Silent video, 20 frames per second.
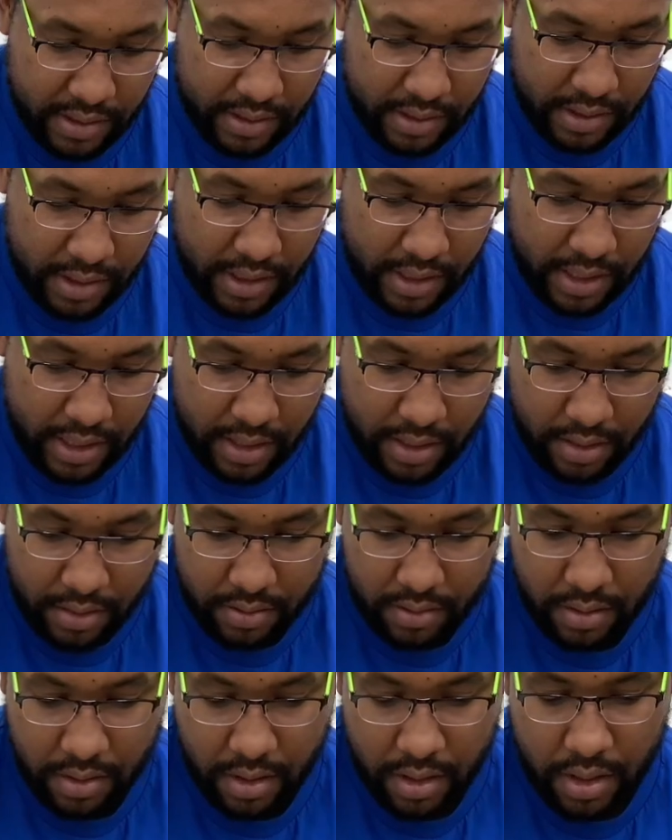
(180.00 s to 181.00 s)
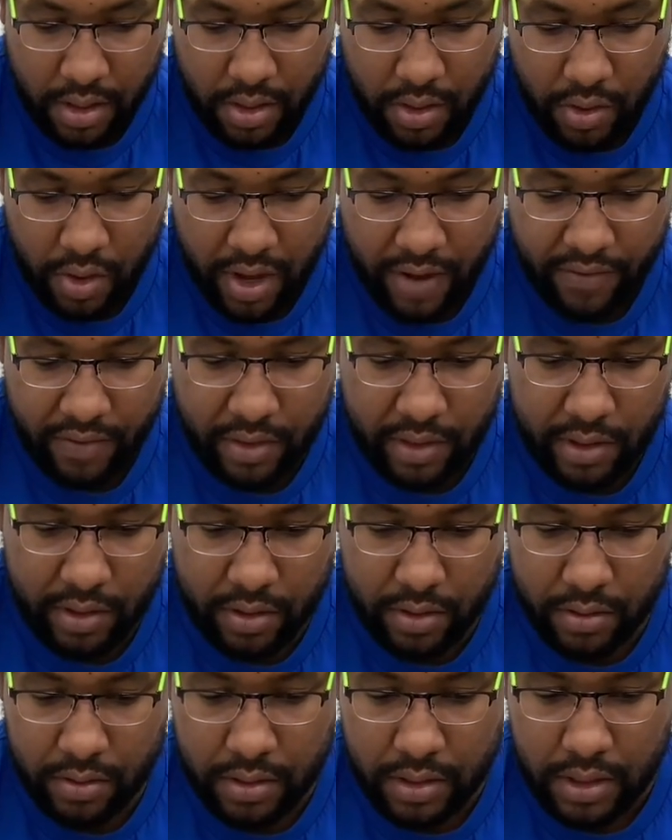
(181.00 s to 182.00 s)
here, you have your
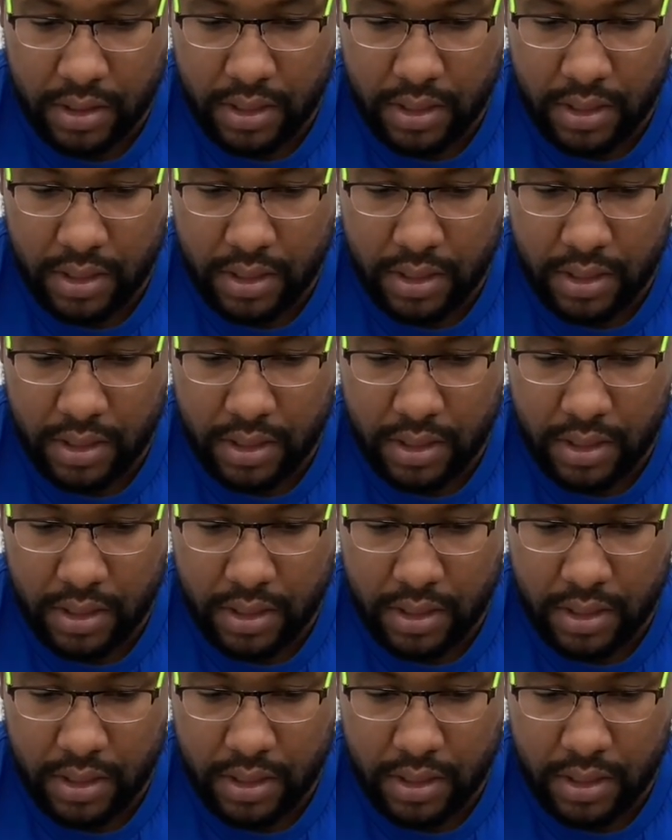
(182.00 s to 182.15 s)
little